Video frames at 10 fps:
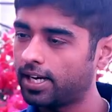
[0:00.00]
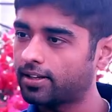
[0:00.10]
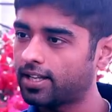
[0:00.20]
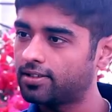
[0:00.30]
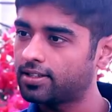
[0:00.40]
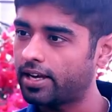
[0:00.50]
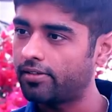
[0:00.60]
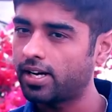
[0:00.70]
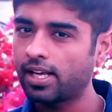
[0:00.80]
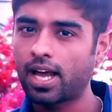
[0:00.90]
in
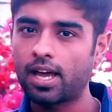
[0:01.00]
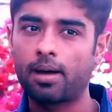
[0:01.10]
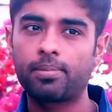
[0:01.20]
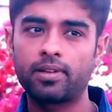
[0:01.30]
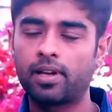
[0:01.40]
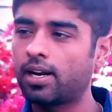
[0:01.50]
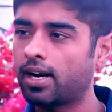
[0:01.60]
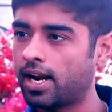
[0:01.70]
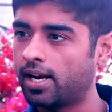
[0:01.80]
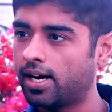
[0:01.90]
2017, I
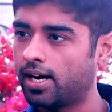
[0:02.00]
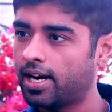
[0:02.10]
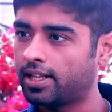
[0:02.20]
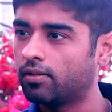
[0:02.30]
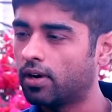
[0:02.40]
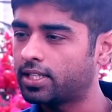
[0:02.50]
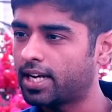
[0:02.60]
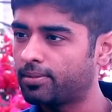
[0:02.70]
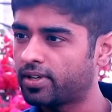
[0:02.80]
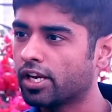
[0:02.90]
represented India at the World
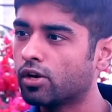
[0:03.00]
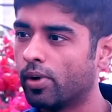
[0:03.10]
Champs in